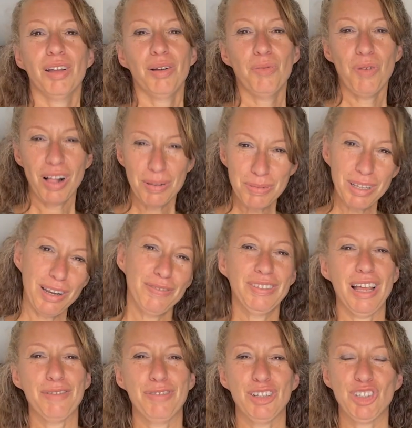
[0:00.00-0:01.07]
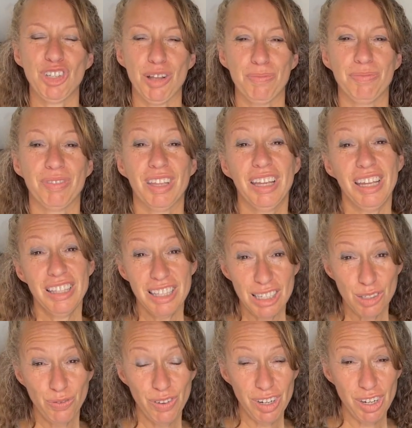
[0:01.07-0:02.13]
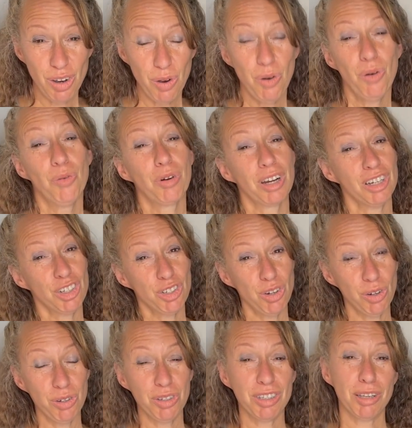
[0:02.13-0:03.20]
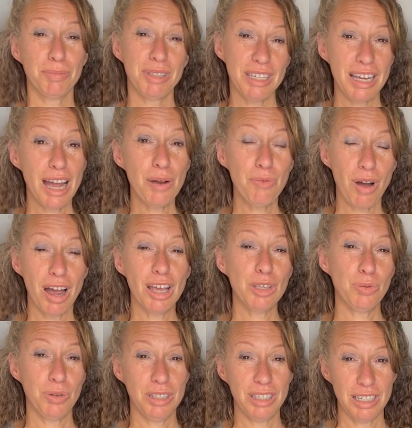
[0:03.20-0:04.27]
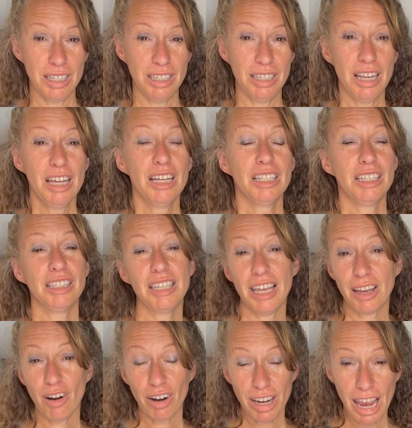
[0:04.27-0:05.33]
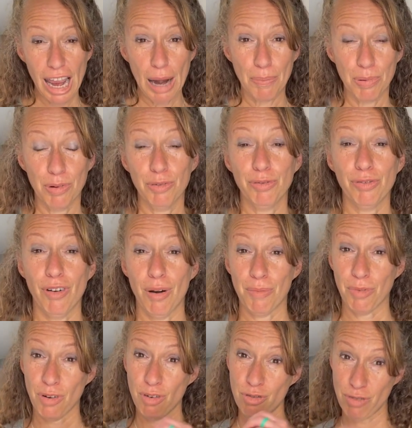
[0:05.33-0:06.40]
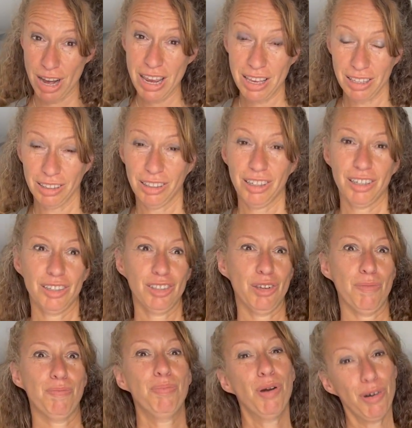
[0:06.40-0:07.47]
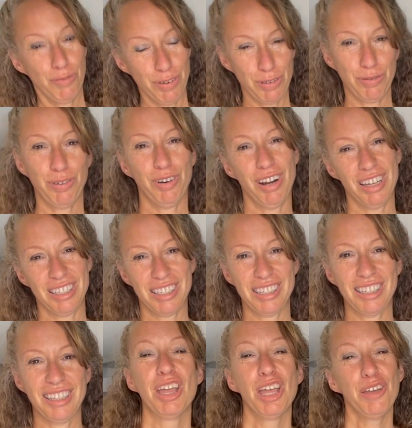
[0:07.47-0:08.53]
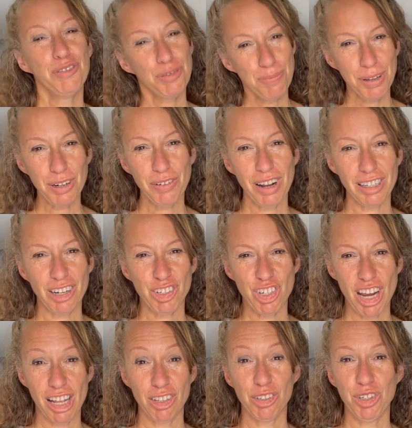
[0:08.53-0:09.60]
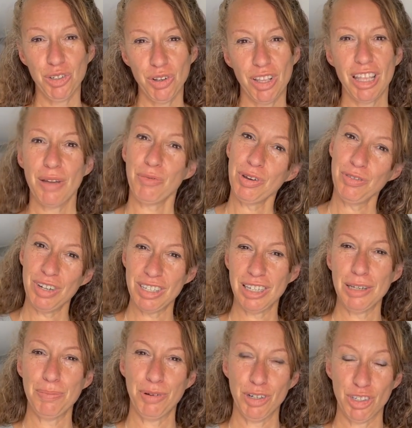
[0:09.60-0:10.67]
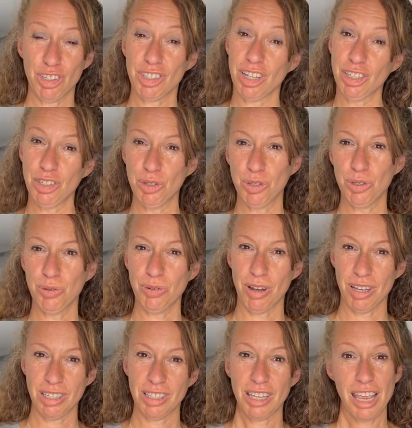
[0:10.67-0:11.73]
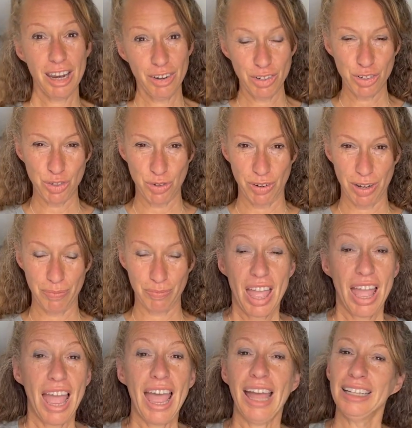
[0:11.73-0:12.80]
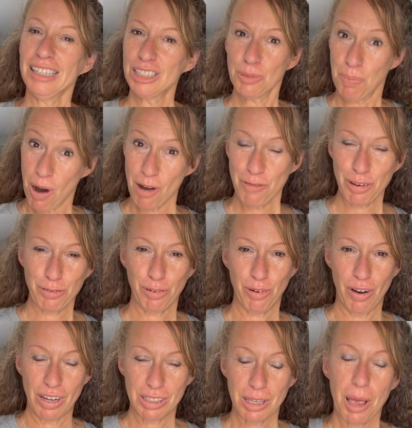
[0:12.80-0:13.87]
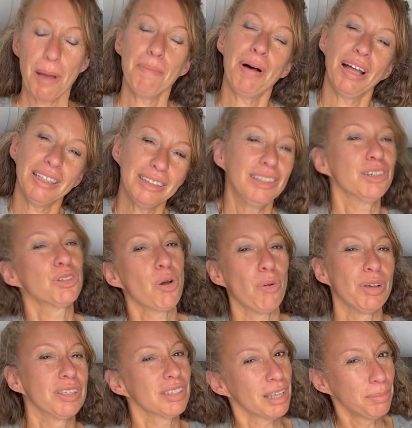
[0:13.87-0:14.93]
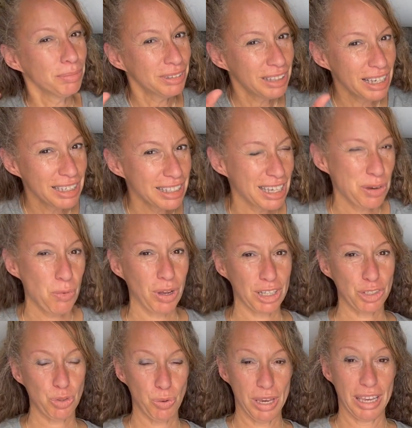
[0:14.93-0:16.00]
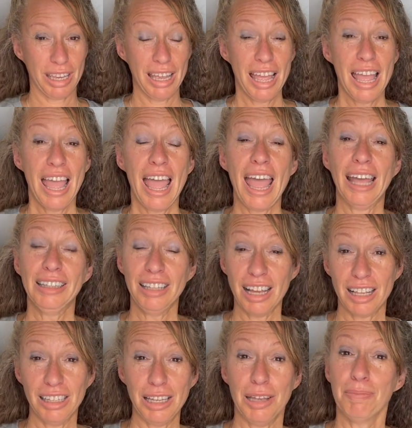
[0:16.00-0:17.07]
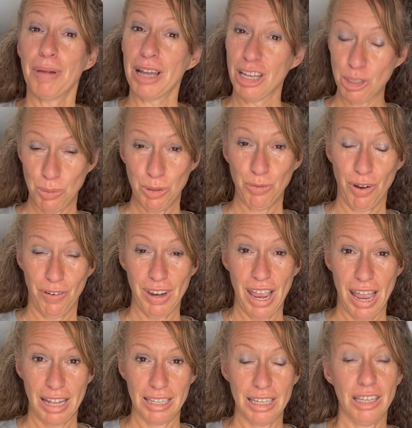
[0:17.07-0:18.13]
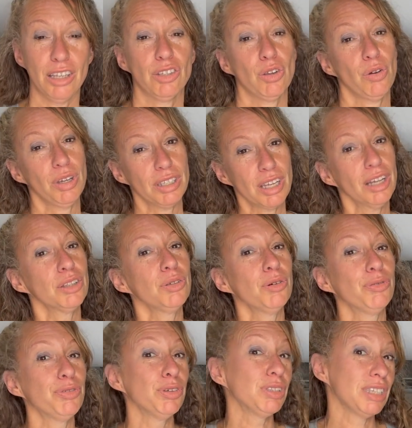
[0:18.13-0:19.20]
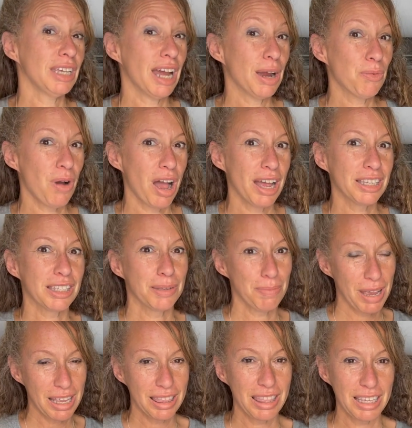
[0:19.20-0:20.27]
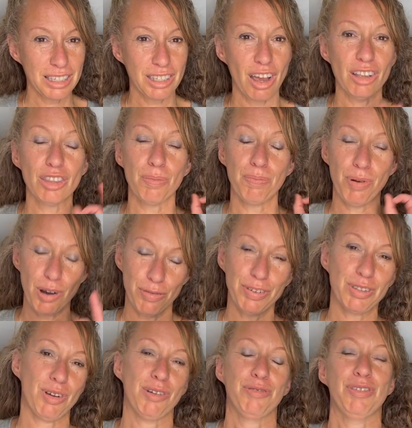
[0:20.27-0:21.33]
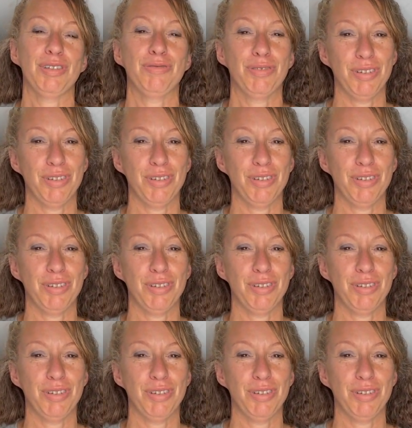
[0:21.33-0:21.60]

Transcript: Welcome to Loving Life Hitched Up. In this video, we're going to show you some DIYs we did to take our camper from great to perfect for us. If you've been around our channel, you know that we recently purchased a new to us Airstream. And it's perfect for us, but there's always some things that you want to tweak. And luckily, my husband's very handy, so he's going to do a few DIYs to make this the perfect RV for